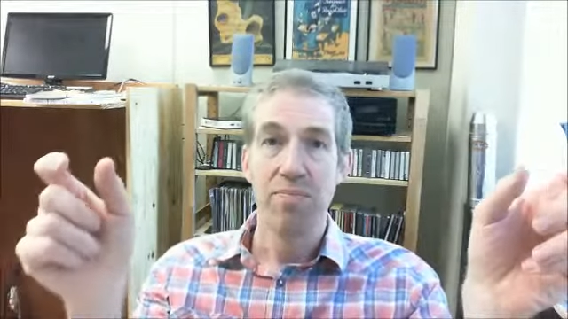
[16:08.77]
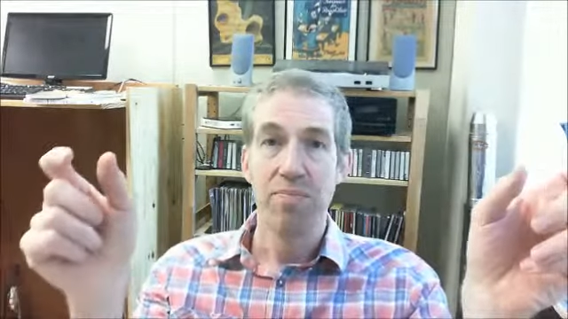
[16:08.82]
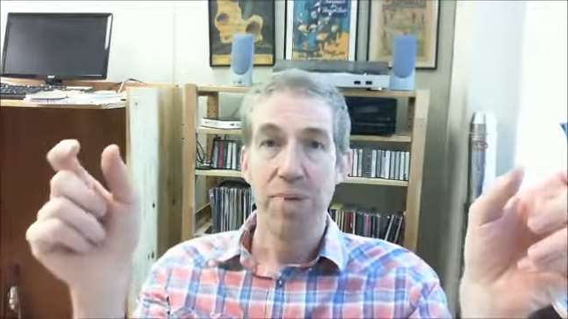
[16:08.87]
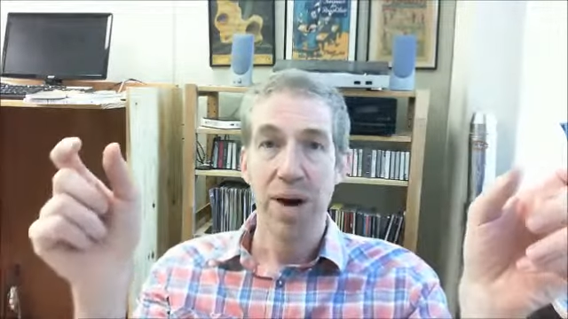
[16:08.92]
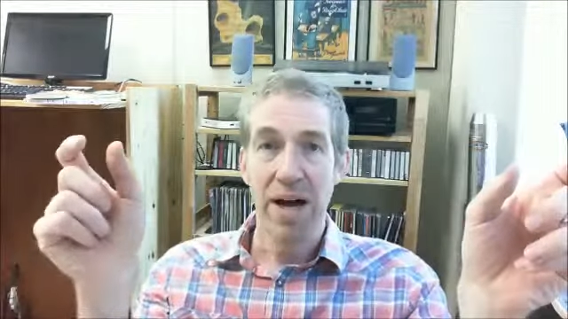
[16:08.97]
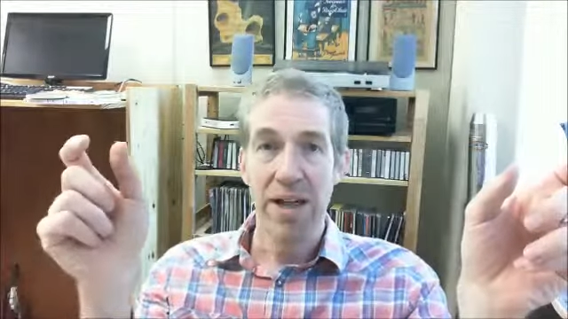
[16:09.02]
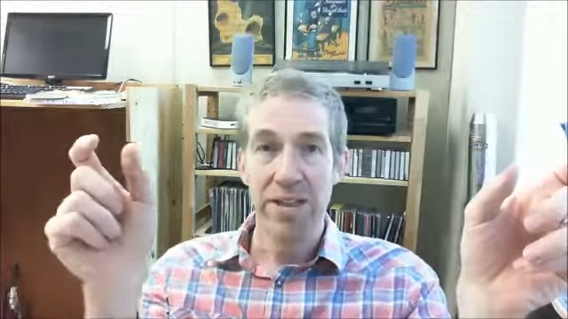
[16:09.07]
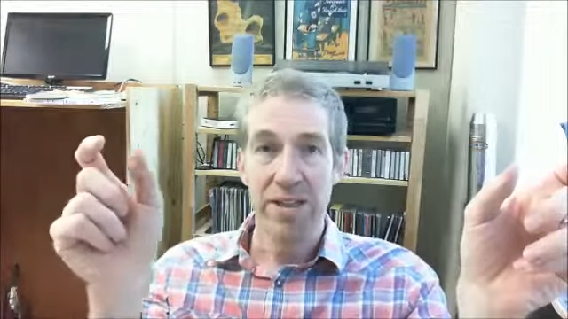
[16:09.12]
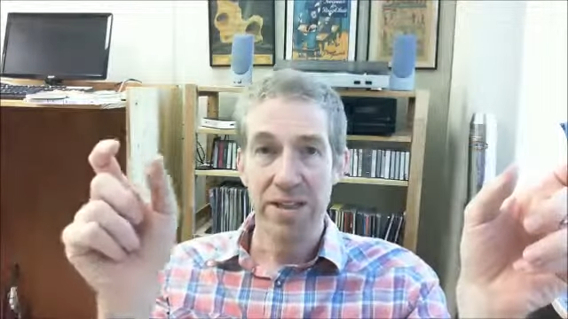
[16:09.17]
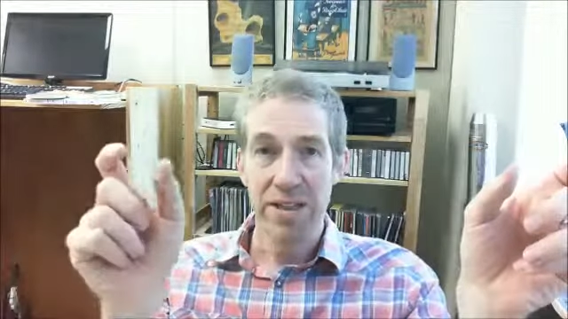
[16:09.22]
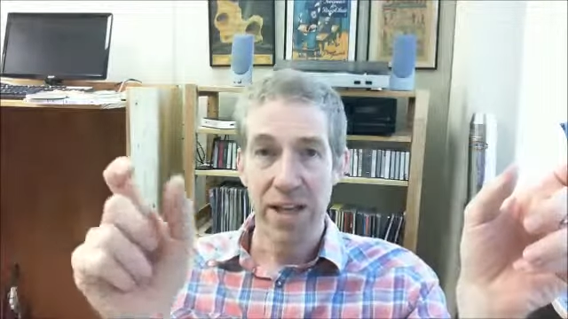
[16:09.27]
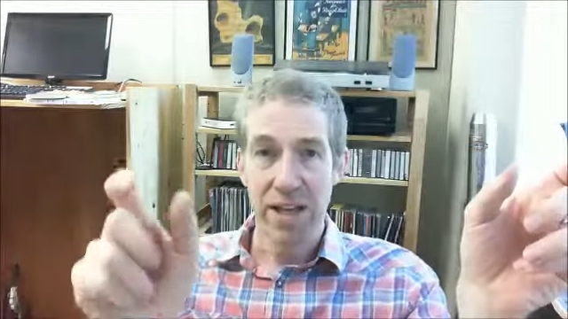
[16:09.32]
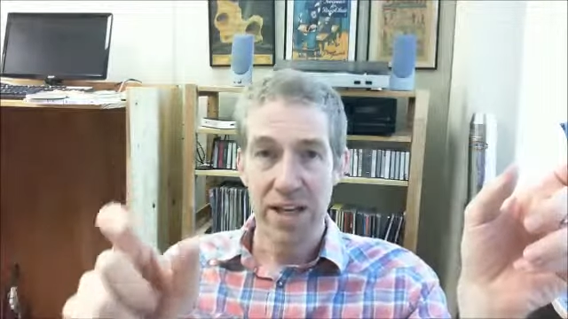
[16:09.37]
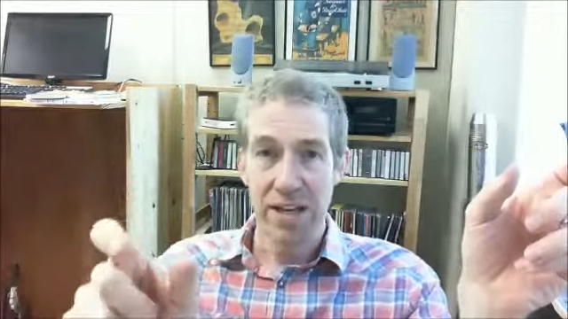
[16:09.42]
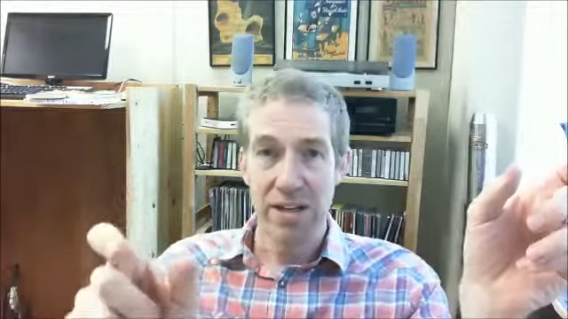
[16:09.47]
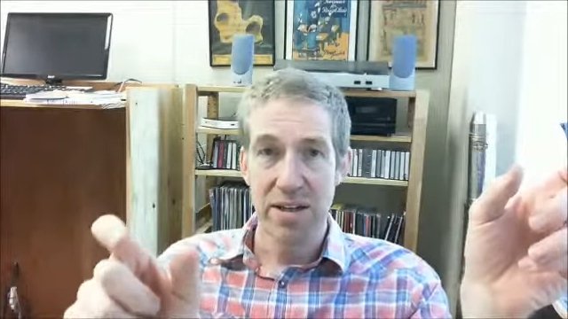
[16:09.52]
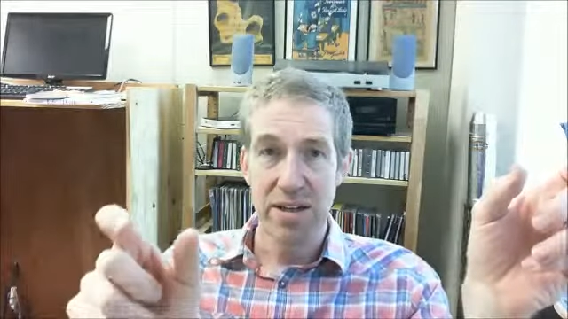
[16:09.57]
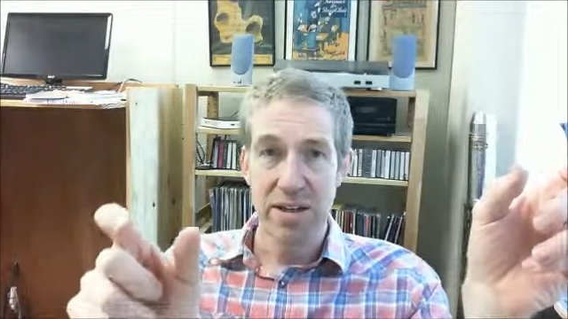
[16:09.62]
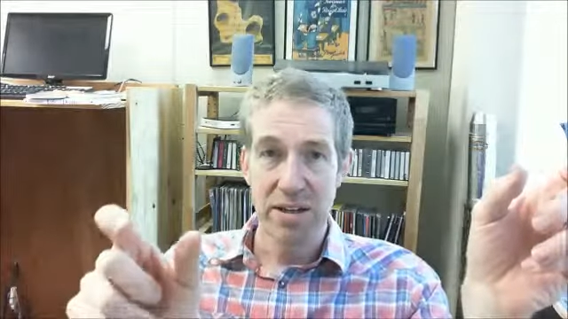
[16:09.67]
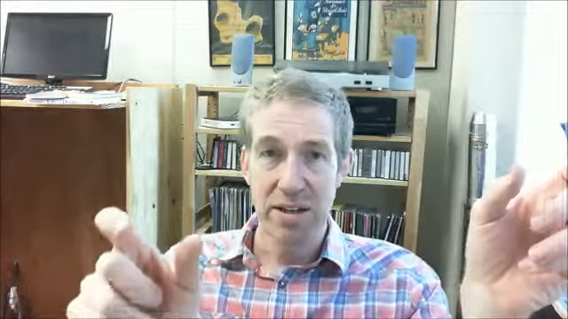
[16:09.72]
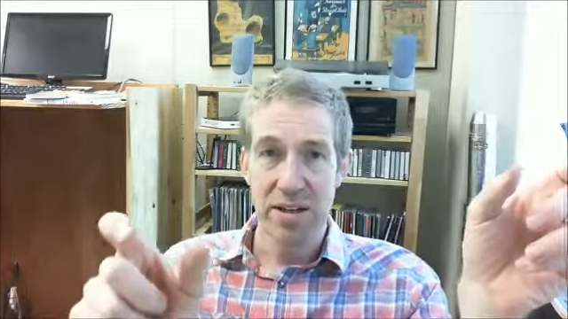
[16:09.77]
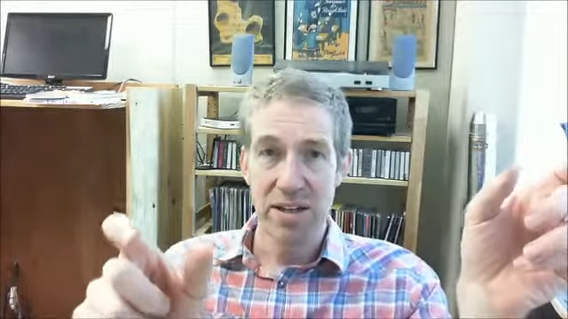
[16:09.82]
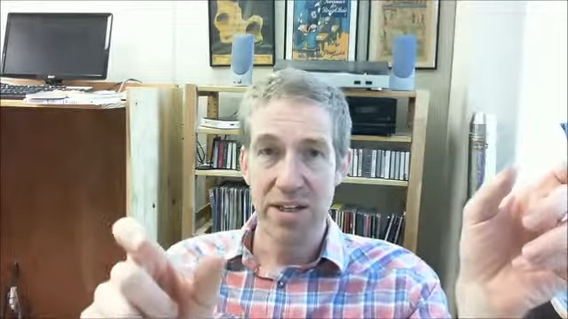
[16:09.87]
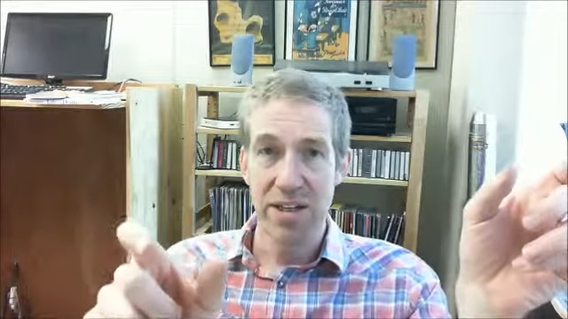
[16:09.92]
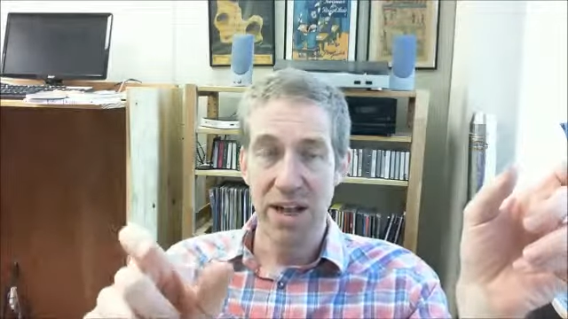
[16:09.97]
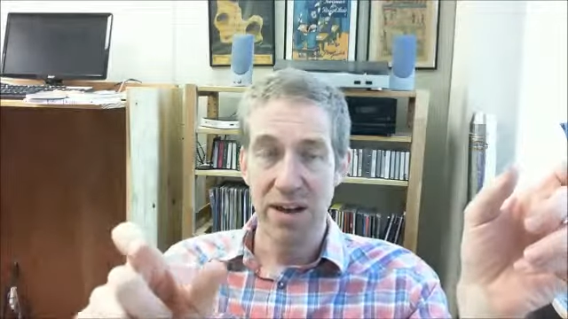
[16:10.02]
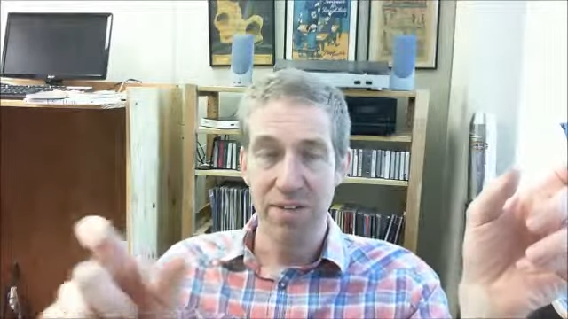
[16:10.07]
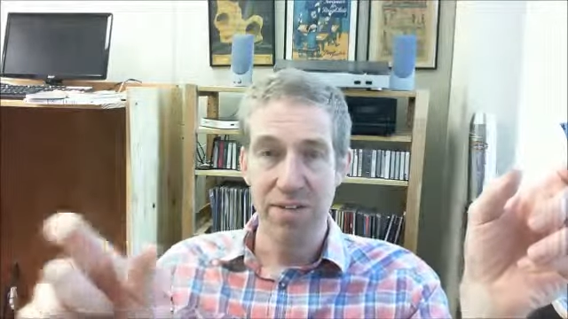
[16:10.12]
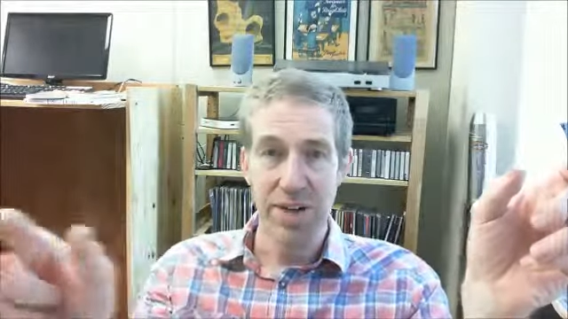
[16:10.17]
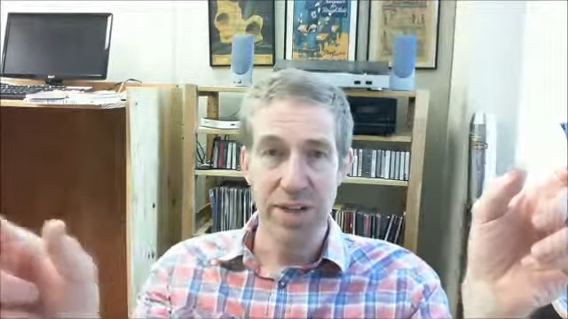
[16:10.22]
but that the
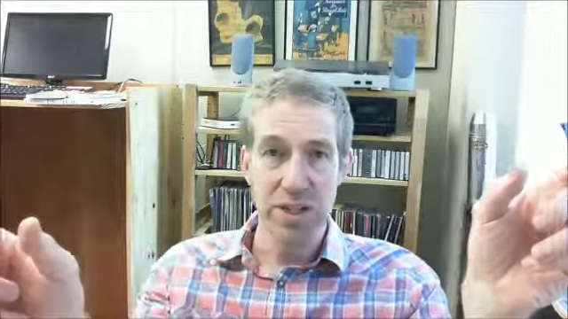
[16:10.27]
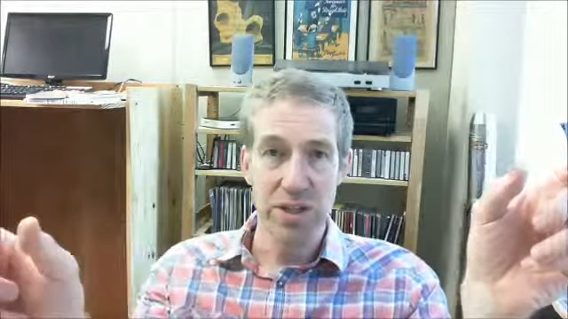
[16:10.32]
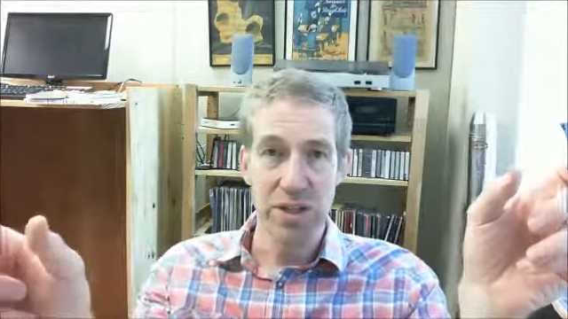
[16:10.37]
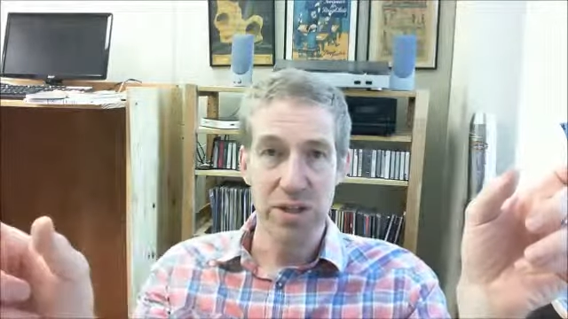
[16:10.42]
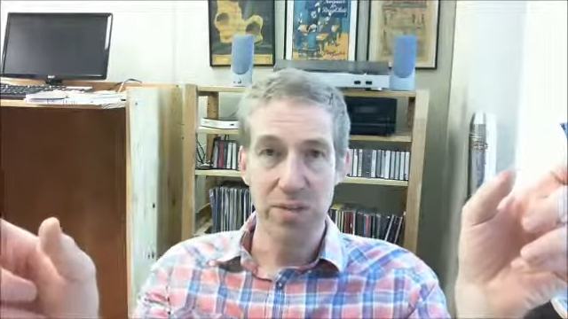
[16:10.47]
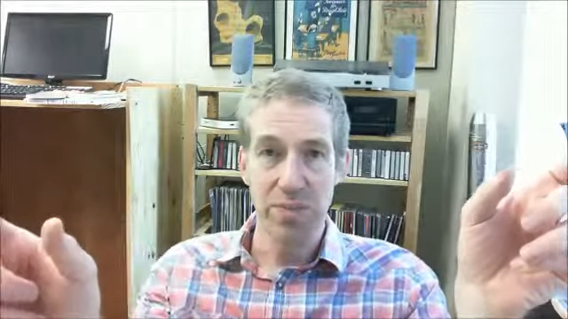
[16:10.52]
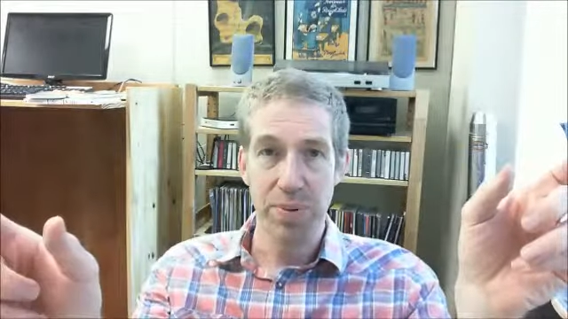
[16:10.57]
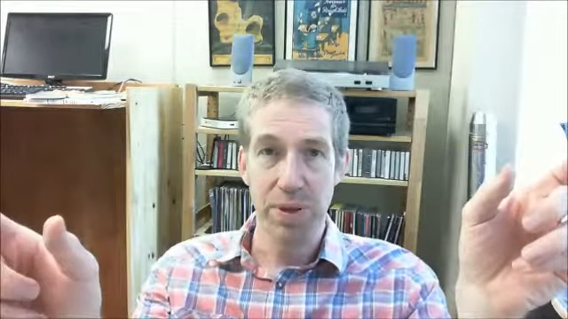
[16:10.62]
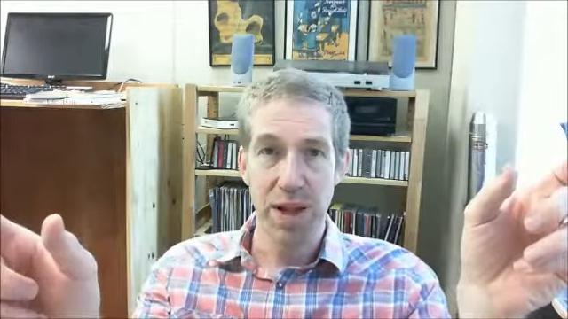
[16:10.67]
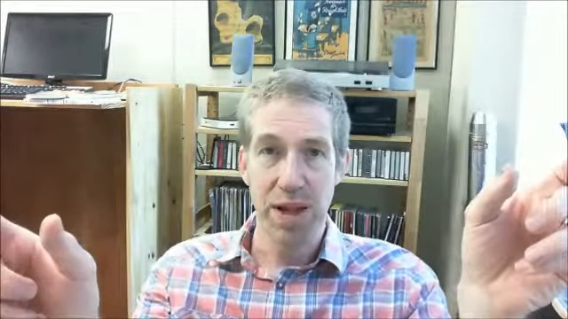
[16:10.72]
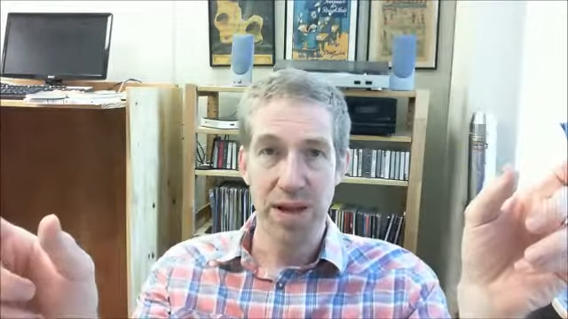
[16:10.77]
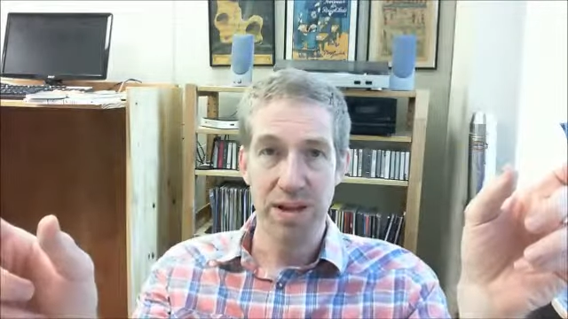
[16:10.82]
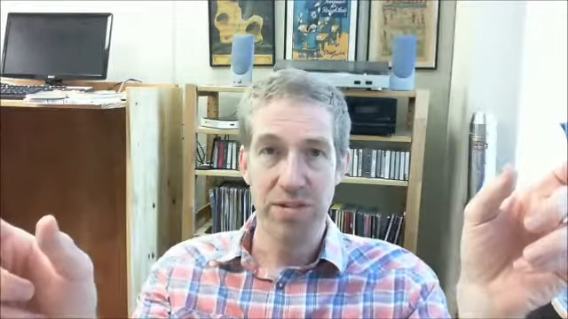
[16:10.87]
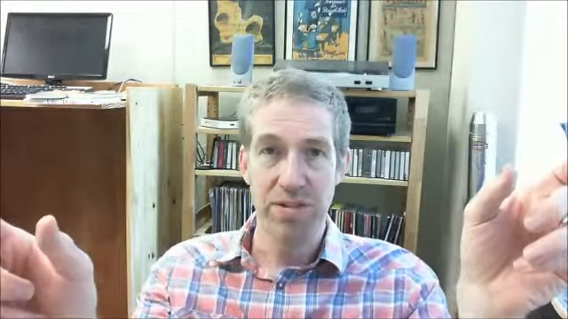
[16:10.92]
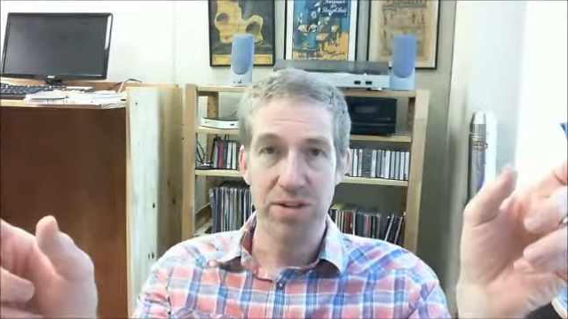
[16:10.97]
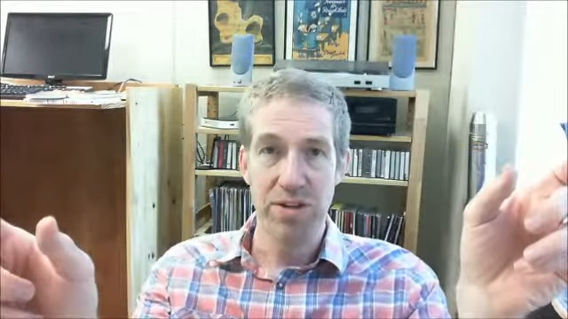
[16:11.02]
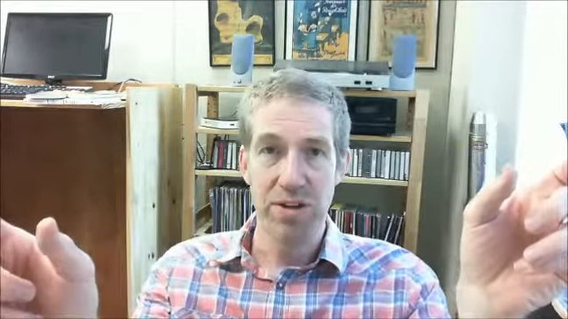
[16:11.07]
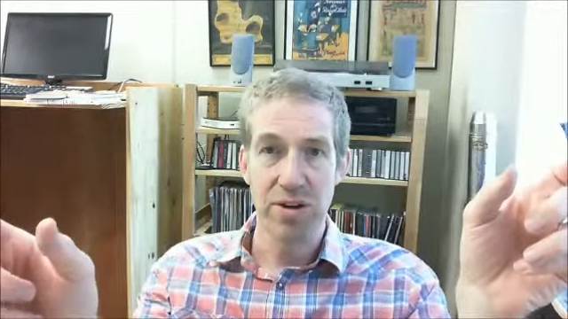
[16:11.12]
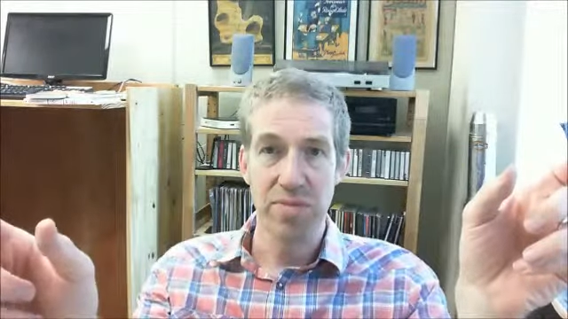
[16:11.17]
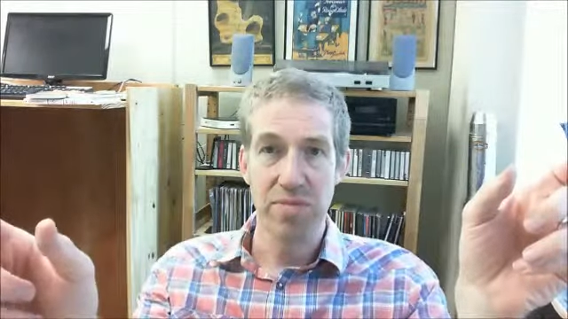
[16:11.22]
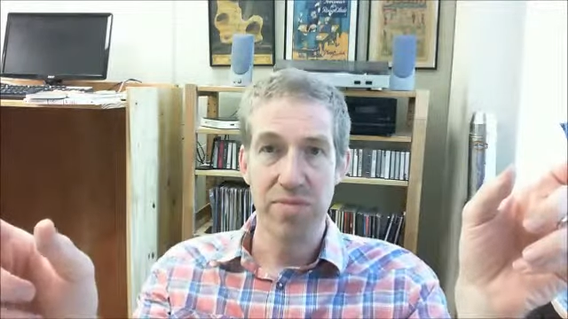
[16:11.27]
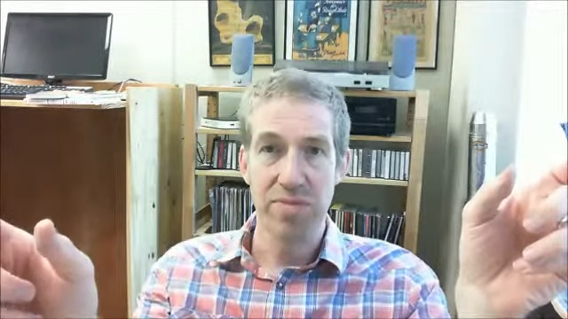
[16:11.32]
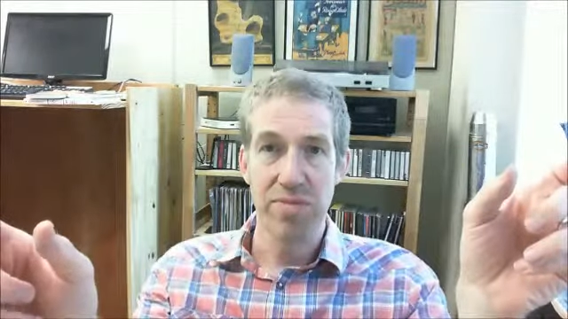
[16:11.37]
definition applies to.